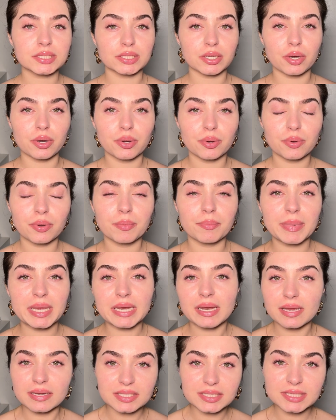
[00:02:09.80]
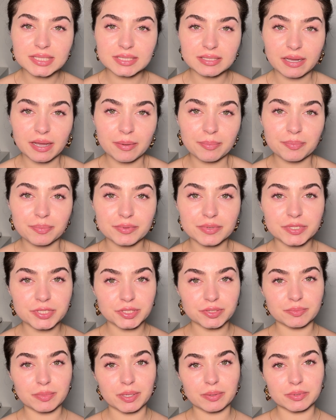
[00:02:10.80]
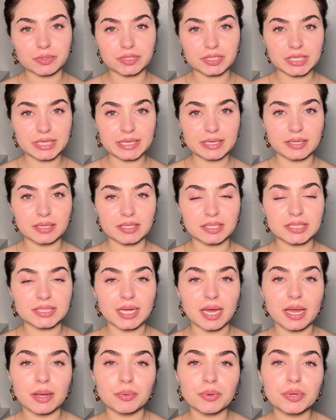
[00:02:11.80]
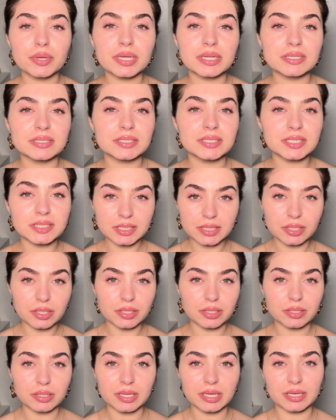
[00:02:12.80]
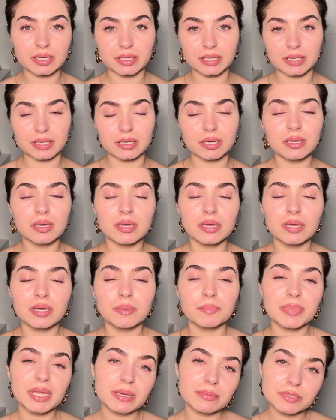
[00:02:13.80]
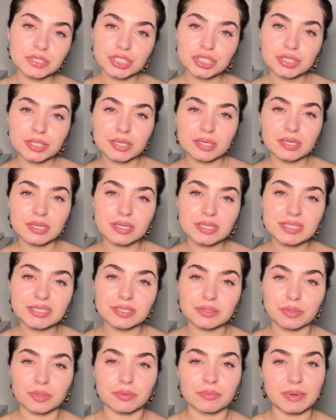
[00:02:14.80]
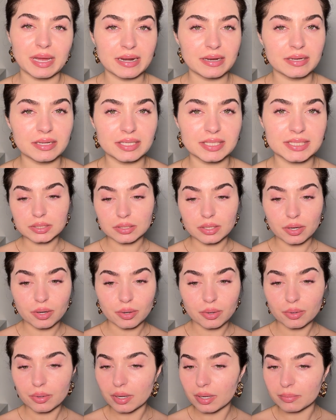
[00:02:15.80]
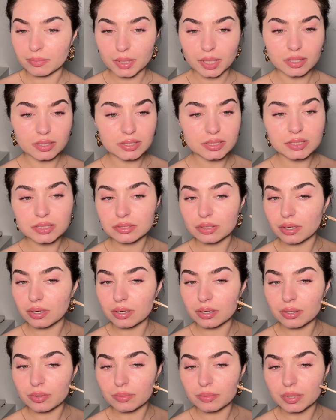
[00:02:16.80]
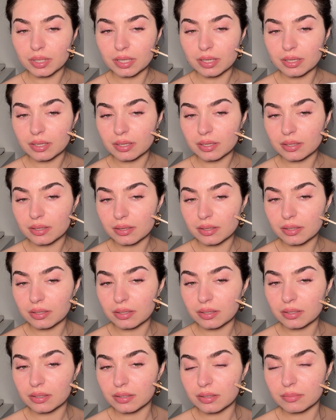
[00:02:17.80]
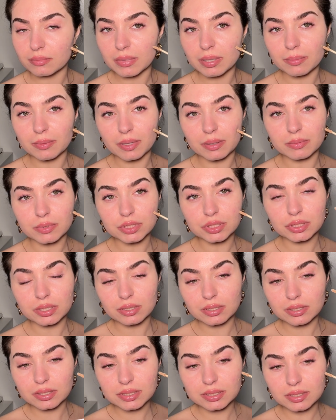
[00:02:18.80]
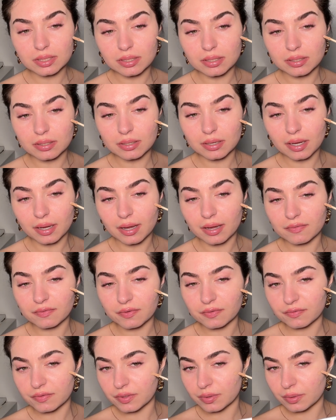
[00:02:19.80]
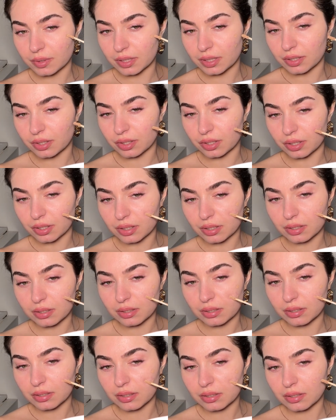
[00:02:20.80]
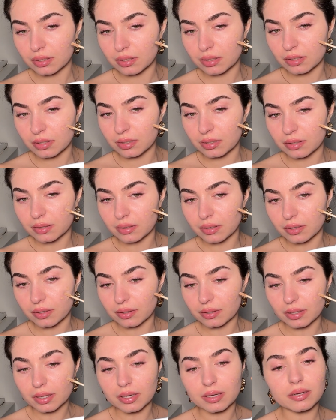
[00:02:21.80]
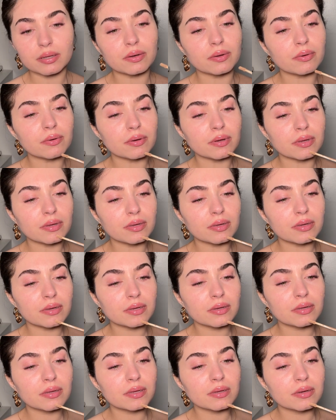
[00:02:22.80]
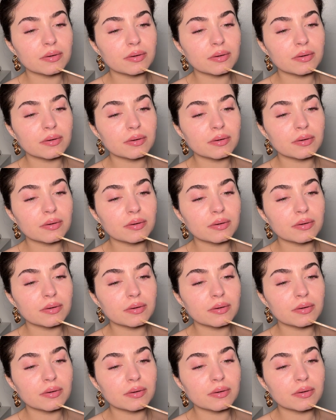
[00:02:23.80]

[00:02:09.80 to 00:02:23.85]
So my next step to my routine is I will conceal any blemishes or redness. So I'm gonna start with my blemishes, and I have a few here that are like annoying.